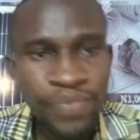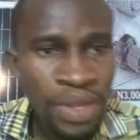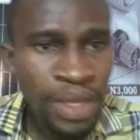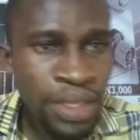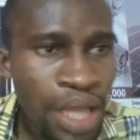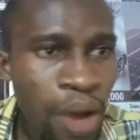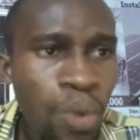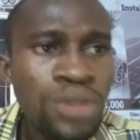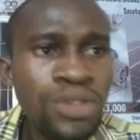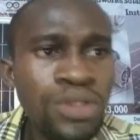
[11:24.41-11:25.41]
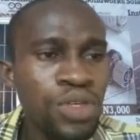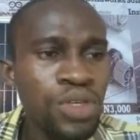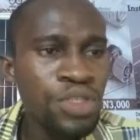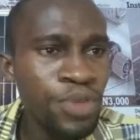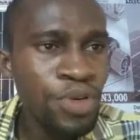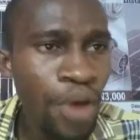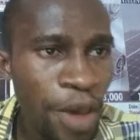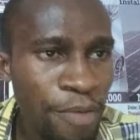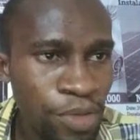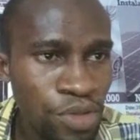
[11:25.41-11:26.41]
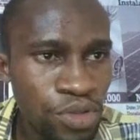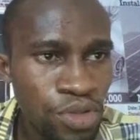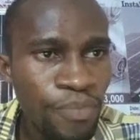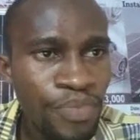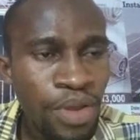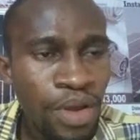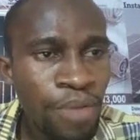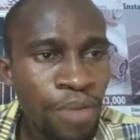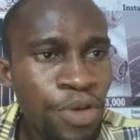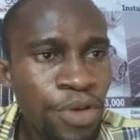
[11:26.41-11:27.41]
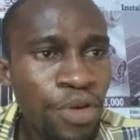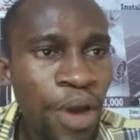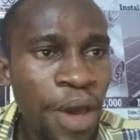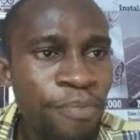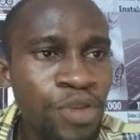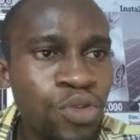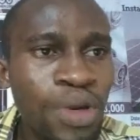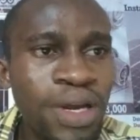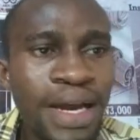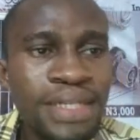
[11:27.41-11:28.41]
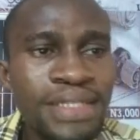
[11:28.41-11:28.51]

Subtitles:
Now what does mirror help me to do? Mirror help me to create